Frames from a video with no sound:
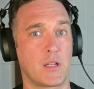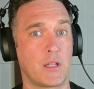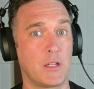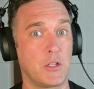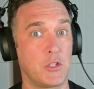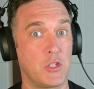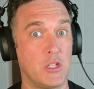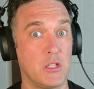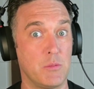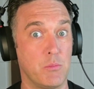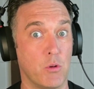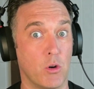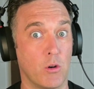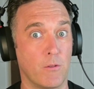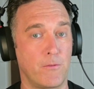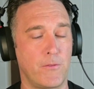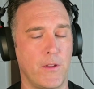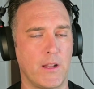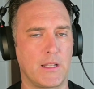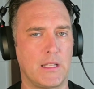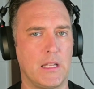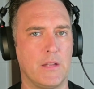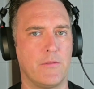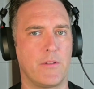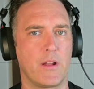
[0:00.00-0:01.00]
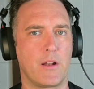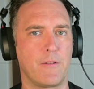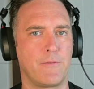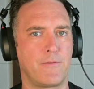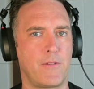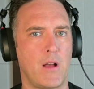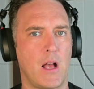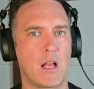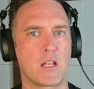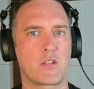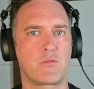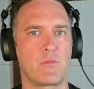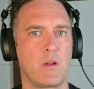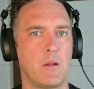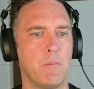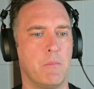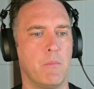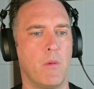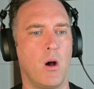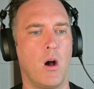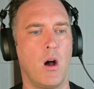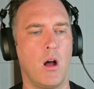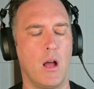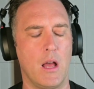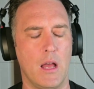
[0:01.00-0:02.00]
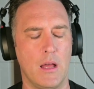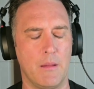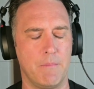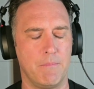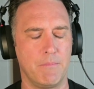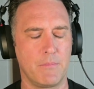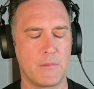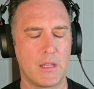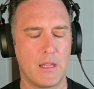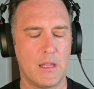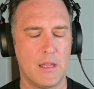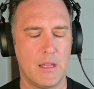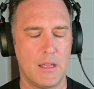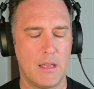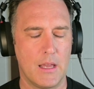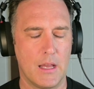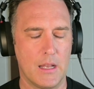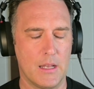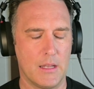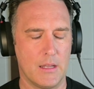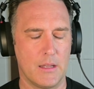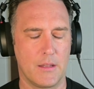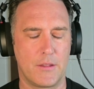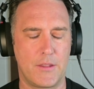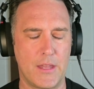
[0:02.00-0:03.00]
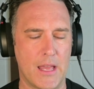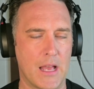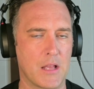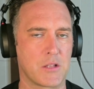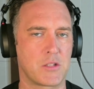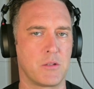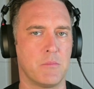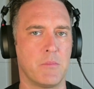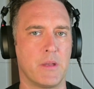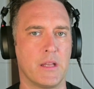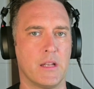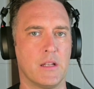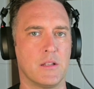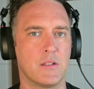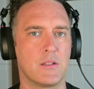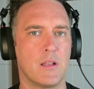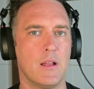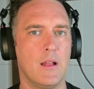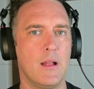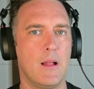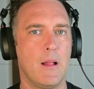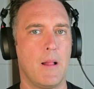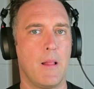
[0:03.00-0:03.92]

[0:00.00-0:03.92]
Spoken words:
I think she's more effective at a fast run 1,000 metres.